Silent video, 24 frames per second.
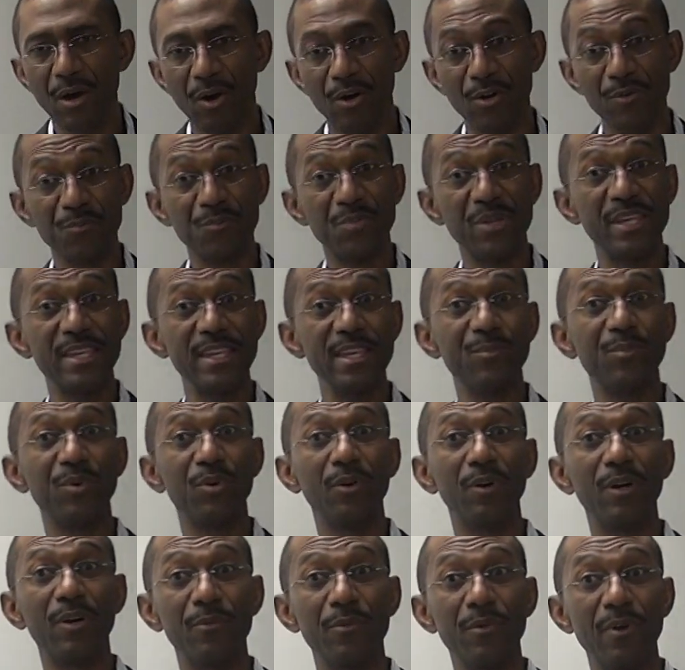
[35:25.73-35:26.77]
on
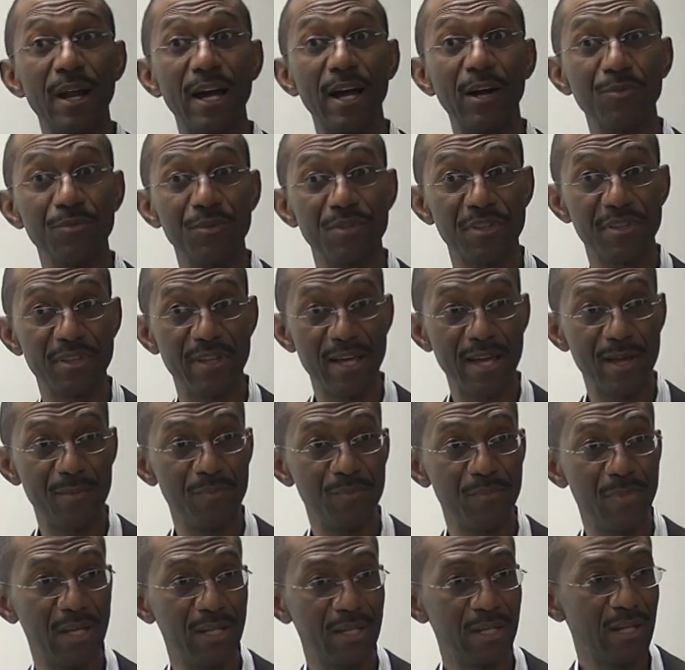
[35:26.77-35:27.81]
people around
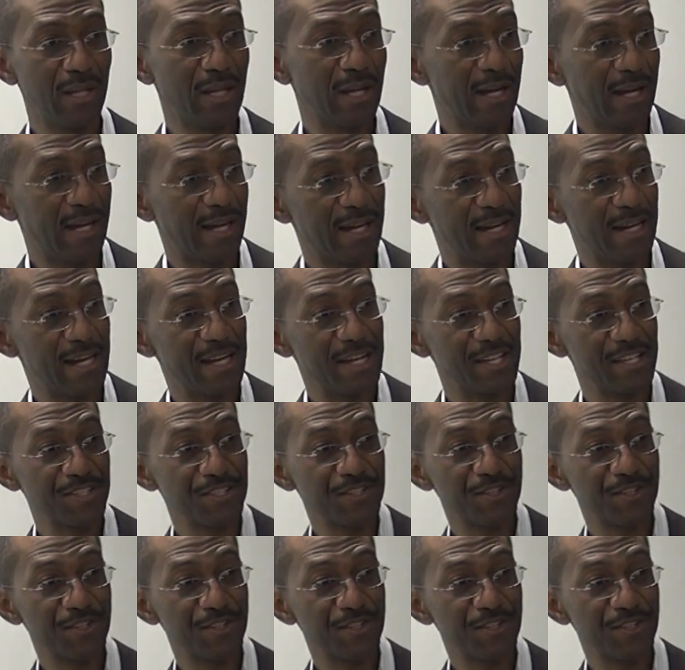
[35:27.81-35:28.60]
them.